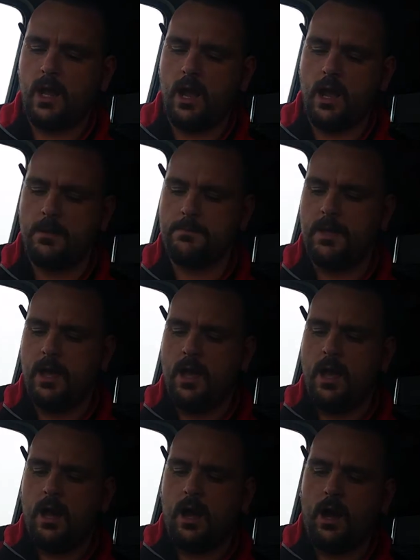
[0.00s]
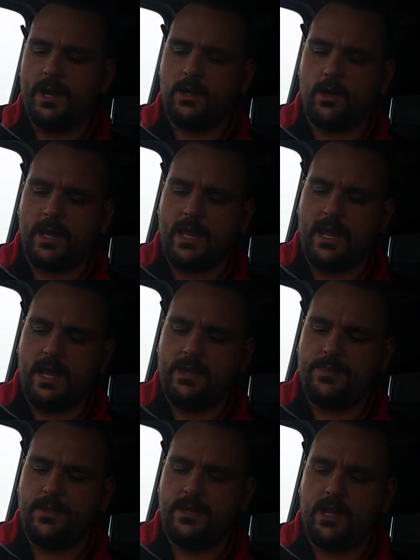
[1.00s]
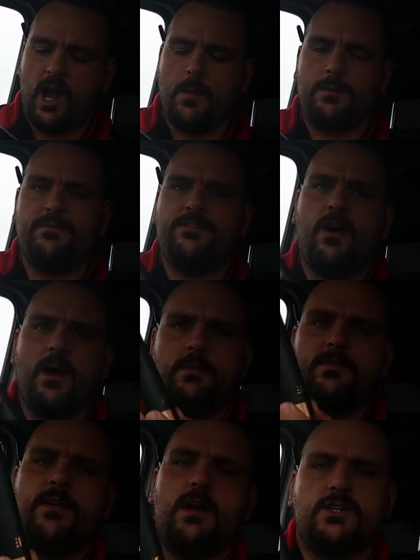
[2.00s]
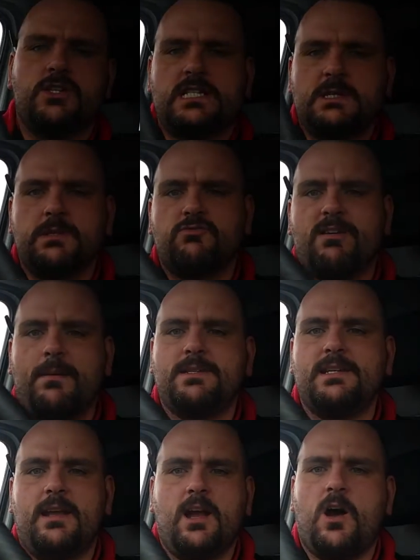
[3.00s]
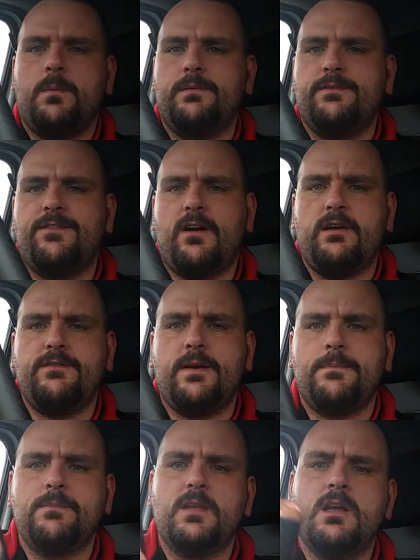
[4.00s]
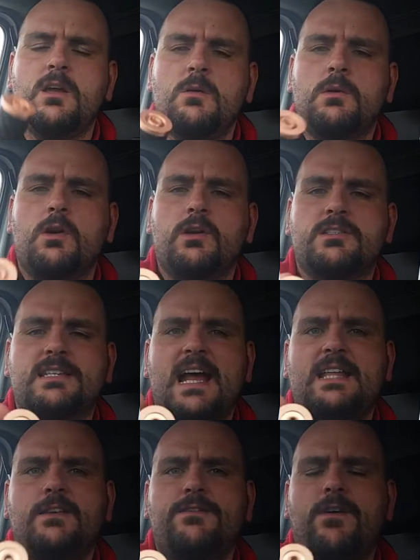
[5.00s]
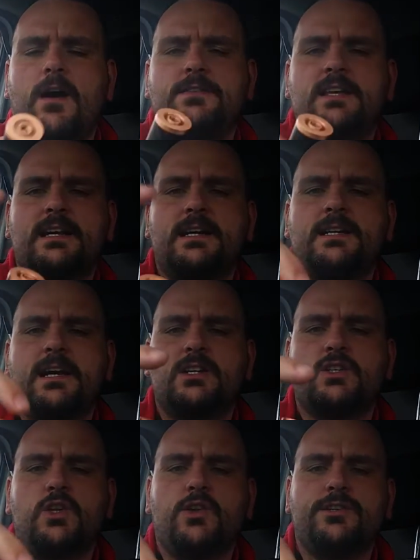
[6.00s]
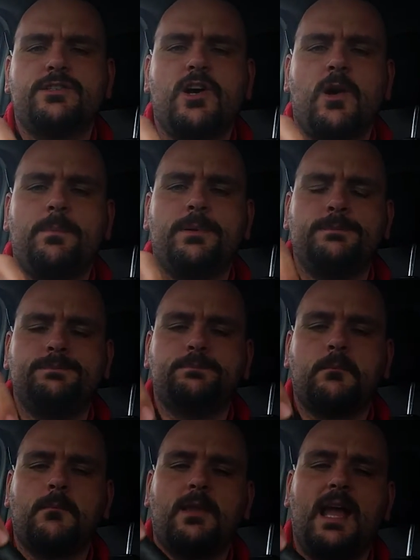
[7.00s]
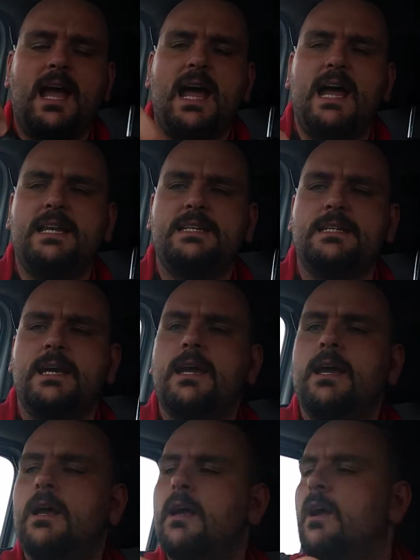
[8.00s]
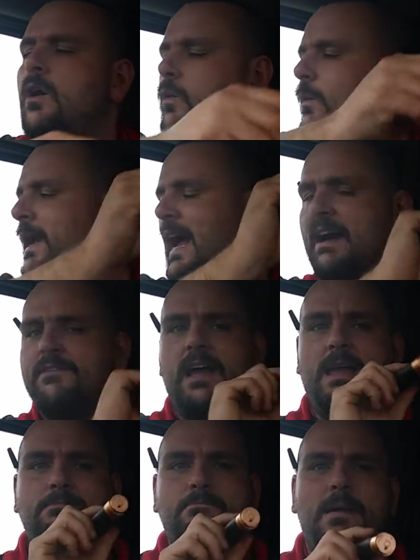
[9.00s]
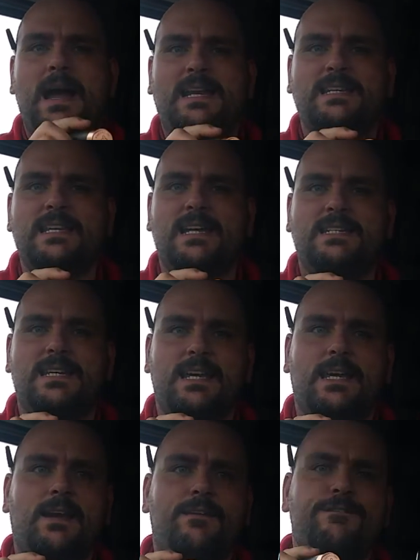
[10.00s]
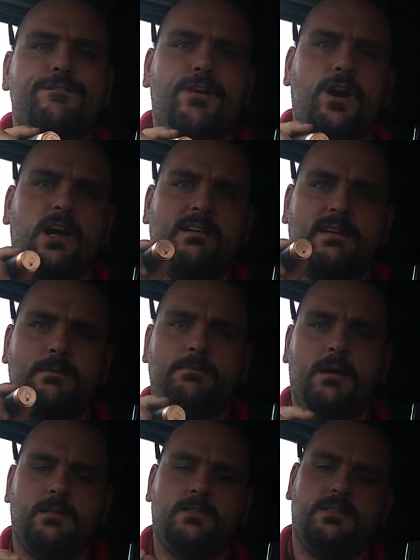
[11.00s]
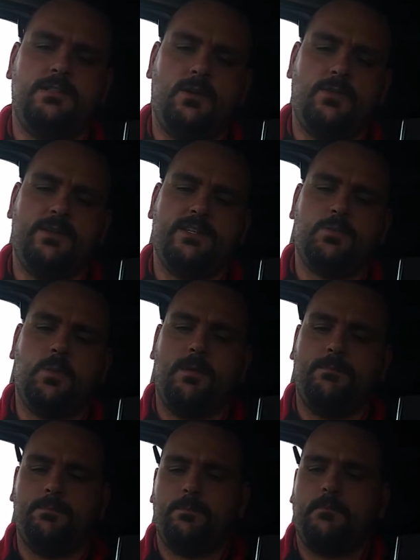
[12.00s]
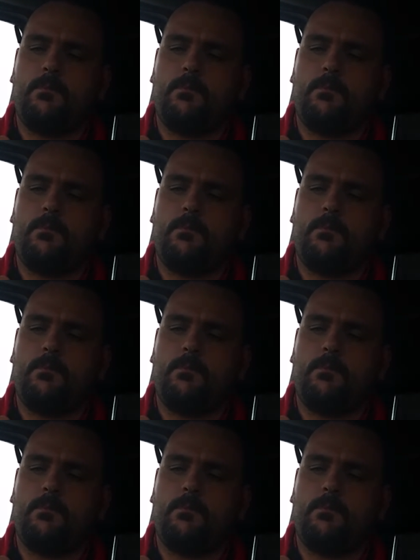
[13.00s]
I got it in the carbon fibre version, so it's wrapped in carbon fibre. Got your standard 510 connection on the top, and we have a magnetic firing button on this one.